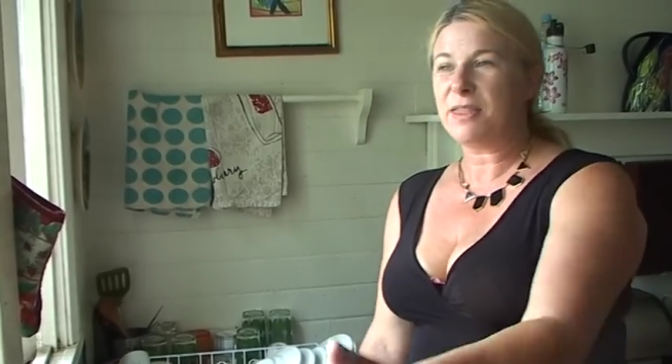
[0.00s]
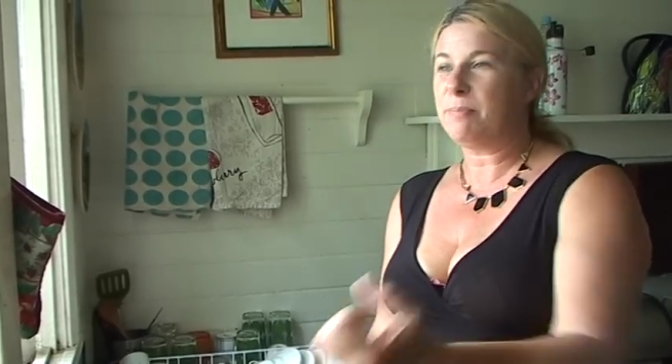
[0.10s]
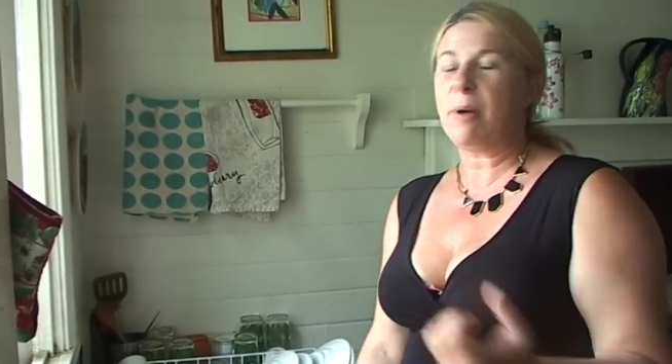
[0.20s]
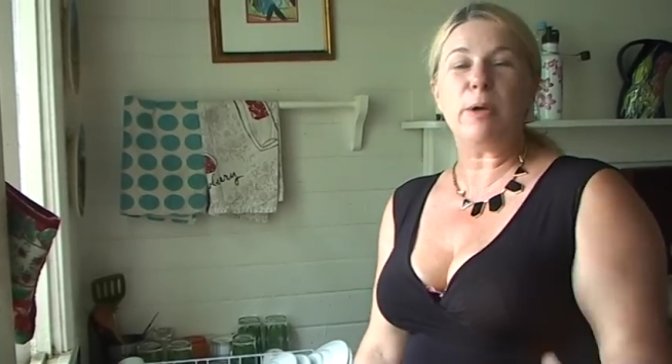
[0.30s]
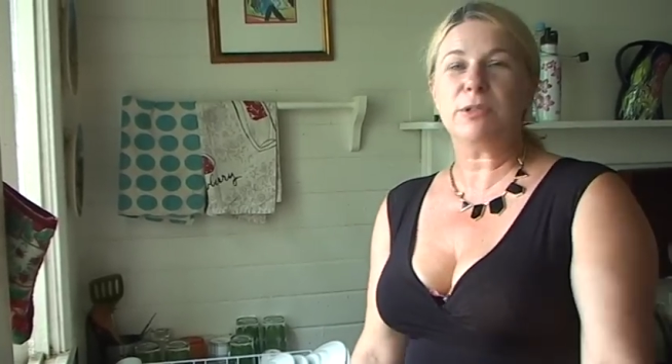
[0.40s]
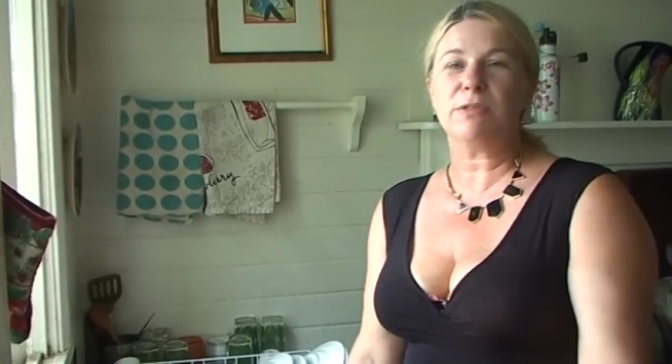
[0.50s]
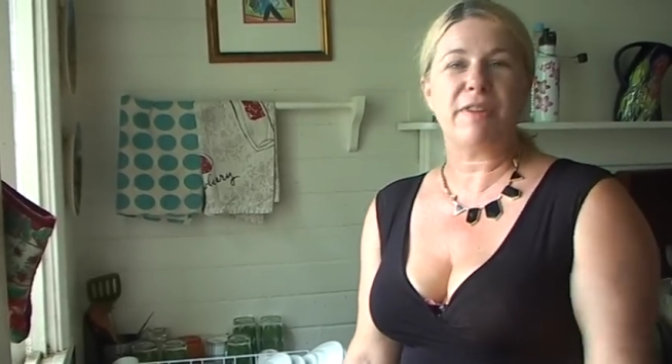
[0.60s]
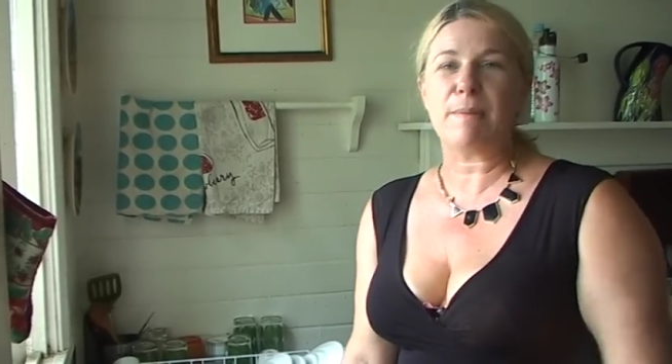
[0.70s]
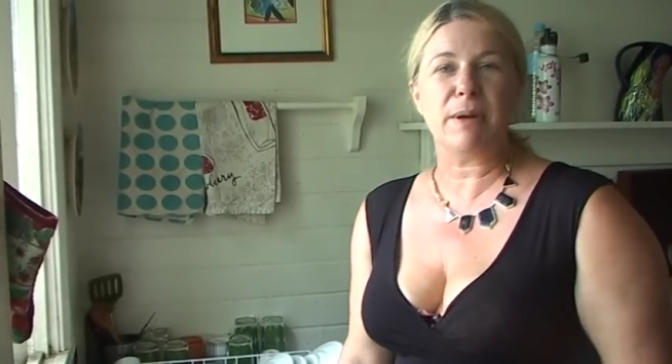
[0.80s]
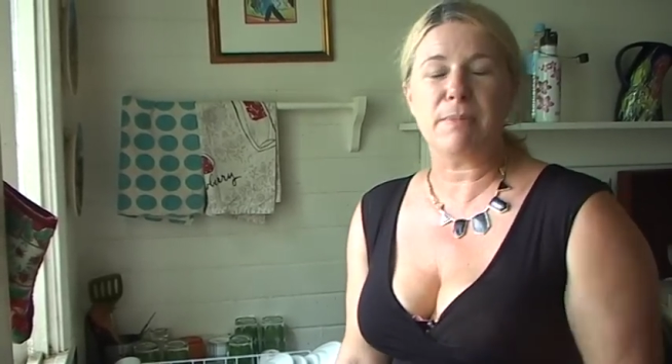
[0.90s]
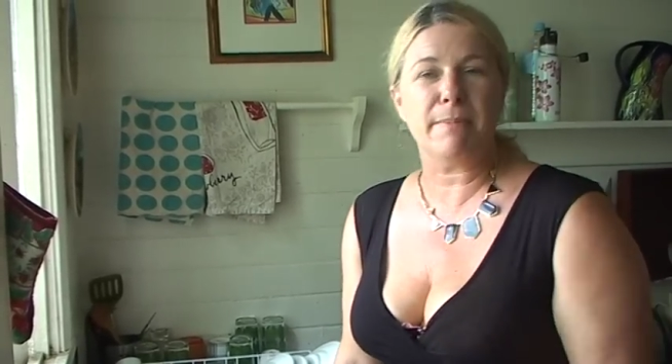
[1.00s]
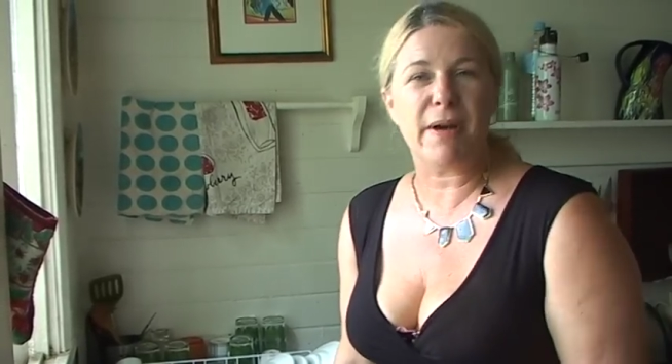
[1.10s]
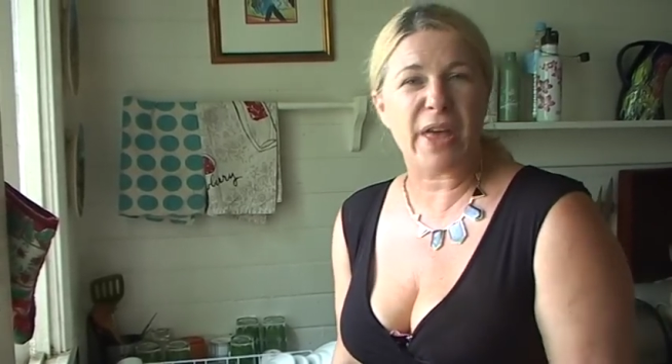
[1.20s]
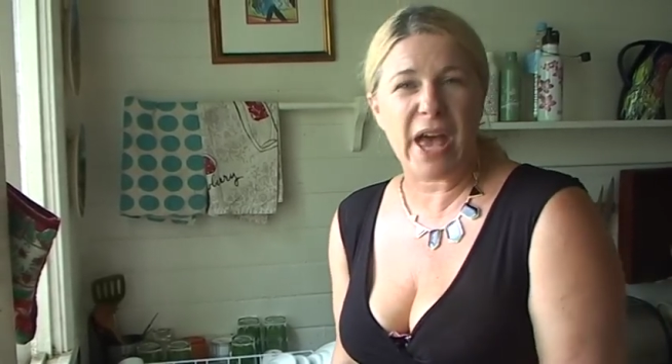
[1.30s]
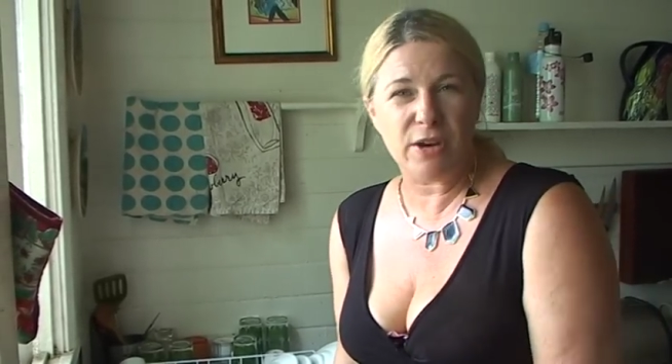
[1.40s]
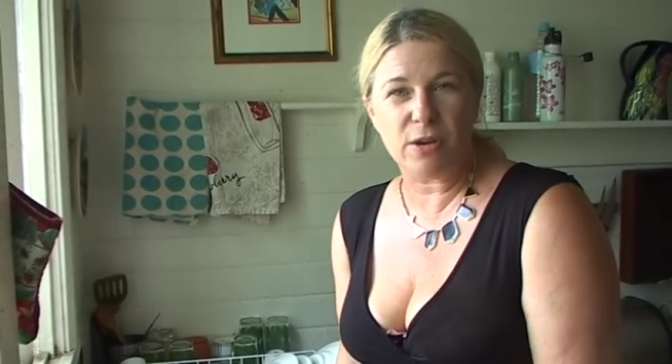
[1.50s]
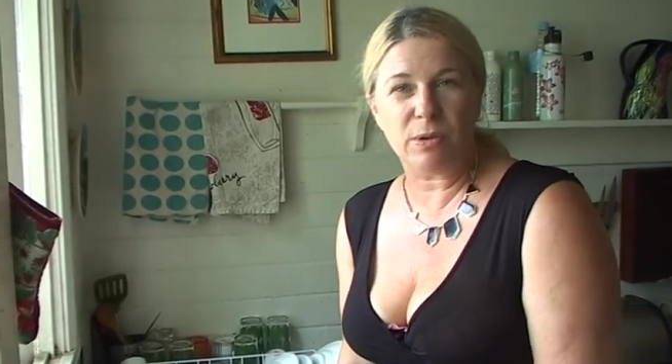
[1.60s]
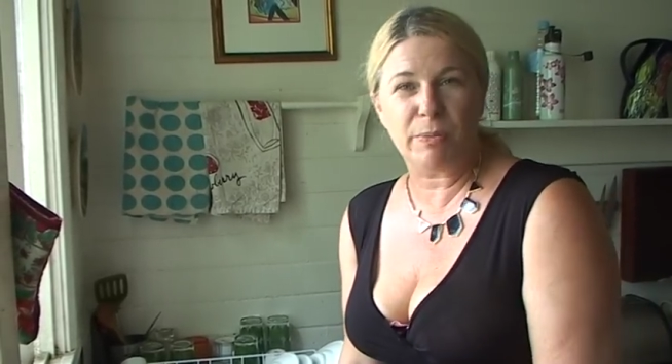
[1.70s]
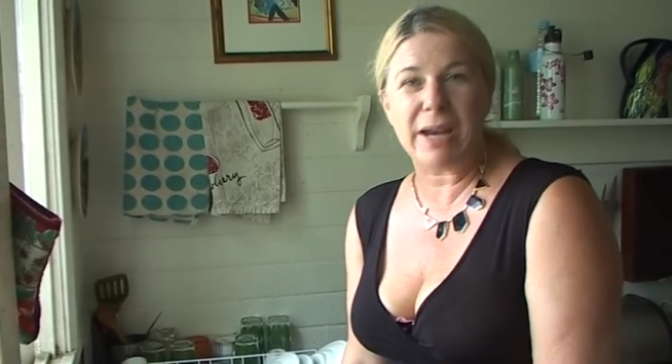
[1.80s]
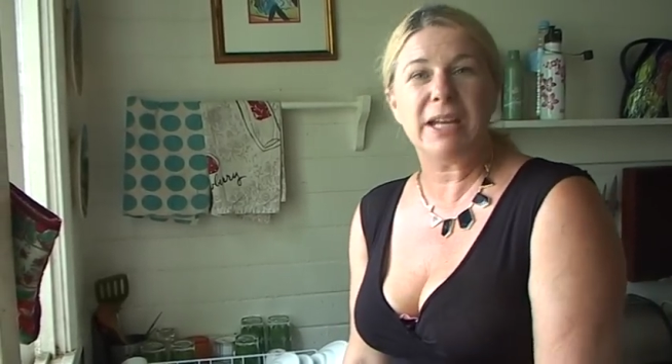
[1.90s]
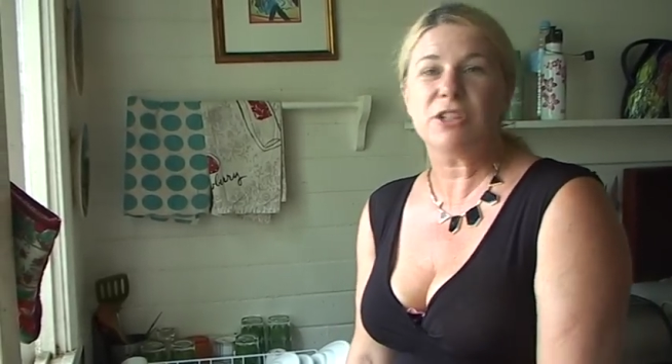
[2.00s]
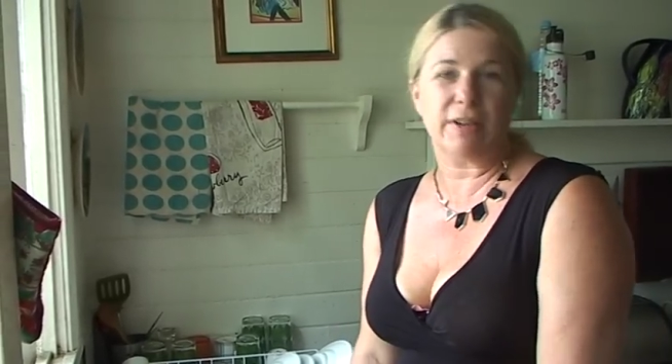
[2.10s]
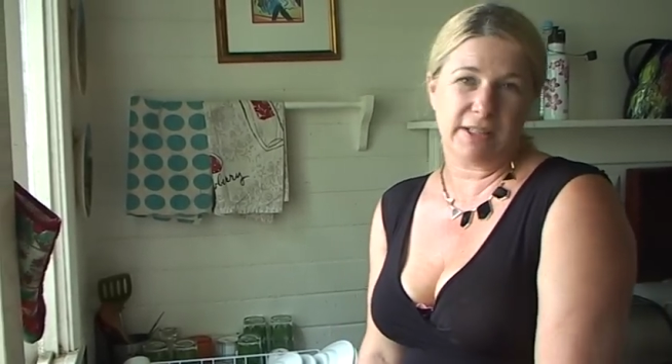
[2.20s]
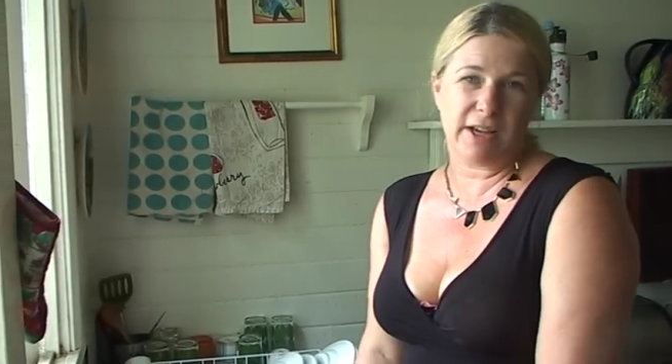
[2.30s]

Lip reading: the bolts of fabric my mother had her wedding dress